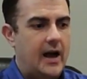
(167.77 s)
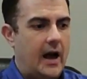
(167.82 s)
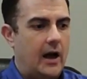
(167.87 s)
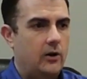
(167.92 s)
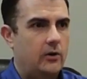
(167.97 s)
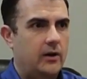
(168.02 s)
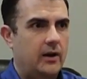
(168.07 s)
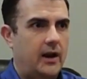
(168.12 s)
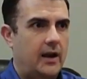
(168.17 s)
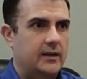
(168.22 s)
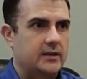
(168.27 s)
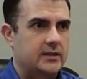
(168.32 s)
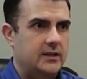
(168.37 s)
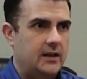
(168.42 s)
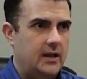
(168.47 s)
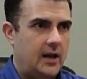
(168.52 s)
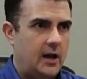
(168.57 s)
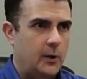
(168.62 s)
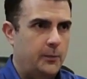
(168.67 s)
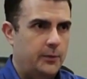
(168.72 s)
How can IT
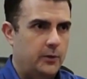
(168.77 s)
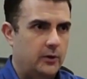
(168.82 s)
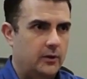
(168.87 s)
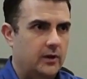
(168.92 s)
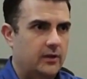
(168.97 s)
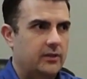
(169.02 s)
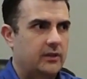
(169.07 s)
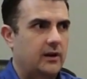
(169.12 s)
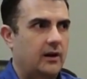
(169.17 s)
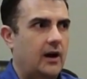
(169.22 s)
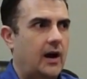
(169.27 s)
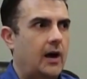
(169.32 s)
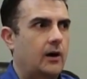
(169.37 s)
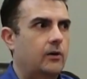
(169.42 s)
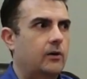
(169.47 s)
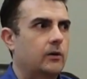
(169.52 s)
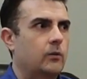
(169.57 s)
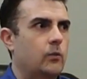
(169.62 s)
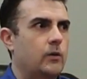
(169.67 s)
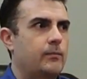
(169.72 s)
help you get there? How
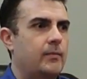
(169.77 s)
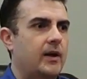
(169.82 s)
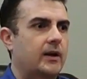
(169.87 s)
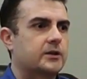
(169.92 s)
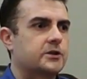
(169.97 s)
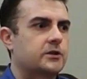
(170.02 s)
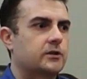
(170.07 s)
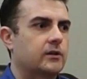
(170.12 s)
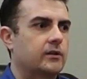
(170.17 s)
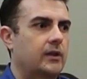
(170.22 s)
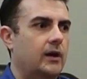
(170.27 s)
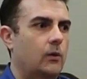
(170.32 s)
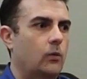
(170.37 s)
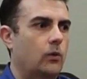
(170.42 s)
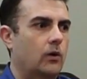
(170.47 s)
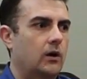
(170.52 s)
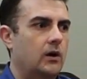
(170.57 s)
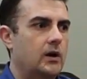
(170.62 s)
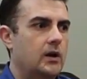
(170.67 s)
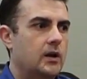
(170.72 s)
can we make sure that
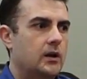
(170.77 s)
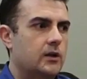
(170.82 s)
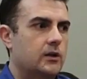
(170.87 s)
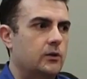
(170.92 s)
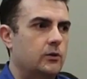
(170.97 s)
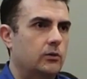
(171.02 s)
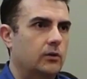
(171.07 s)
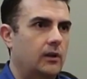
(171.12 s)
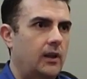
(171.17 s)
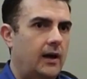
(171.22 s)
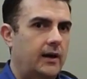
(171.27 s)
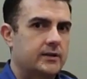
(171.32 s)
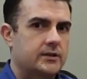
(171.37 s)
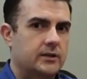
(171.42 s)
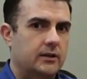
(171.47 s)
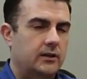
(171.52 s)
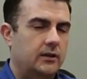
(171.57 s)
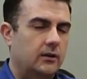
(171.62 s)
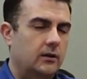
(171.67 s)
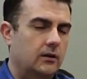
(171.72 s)
we're
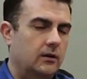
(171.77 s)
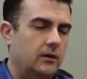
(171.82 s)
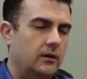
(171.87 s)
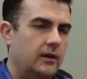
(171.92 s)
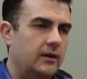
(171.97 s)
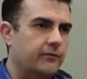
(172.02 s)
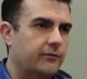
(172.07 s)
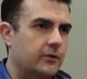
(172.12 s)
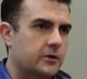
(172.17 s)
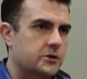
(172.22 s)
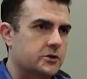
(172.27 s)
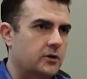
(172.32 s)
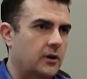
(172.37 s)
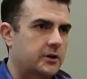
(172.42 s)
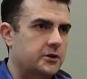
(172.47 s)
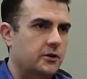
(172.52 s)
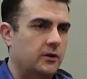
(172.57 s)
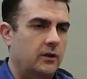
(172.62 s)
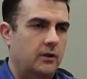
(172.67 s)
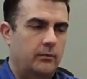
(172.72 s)
utilizing your
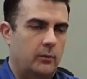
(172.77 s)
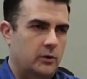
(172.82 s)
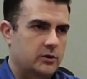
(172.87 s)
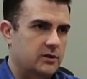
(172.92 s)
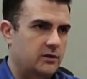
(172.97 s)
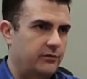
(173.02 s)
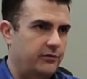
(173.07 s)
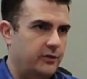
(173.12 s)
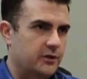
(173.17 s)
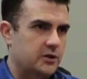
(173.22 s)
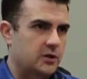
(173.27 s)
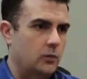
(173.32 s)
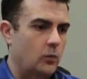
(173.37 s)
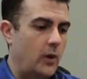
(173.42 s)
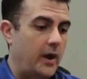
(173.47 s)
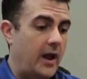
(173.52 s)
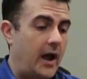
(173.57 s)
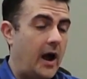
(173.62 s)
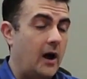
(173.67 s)
infrastructure in the most efficient way?